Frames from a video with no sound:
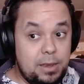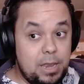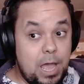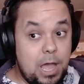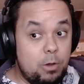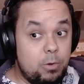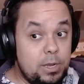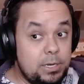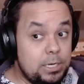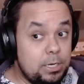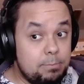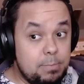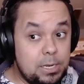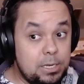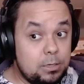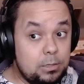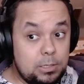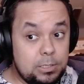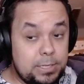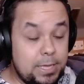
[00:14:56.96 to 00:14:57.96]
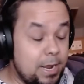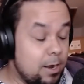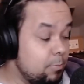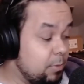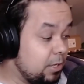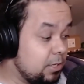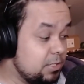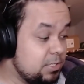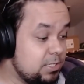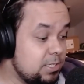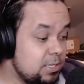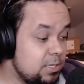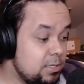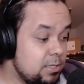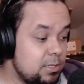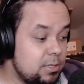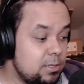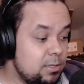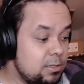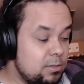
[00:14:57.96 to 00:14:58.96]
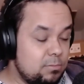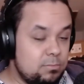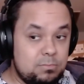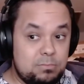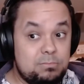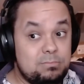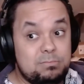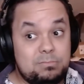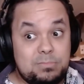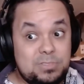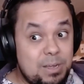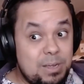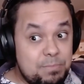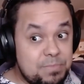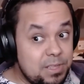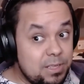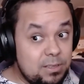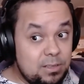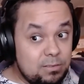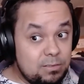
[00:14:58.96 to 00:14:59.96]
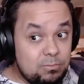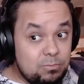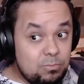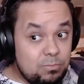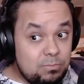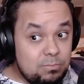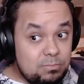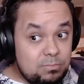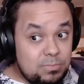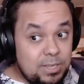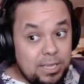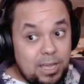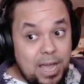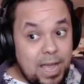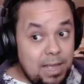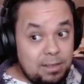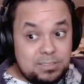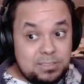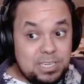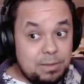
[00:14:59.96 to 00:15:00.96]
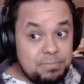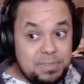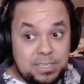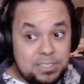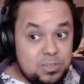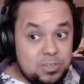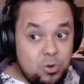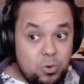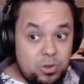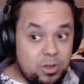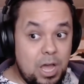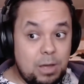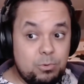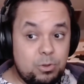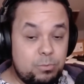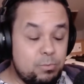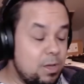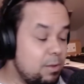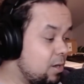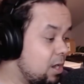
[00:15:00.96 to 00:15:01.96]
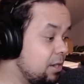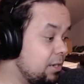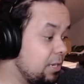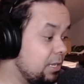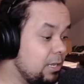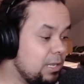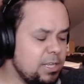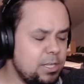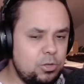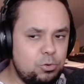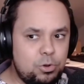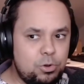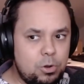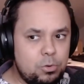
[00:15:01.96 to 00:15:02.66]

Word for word: now I need medical care because something like uh, something's going on with my body. Like you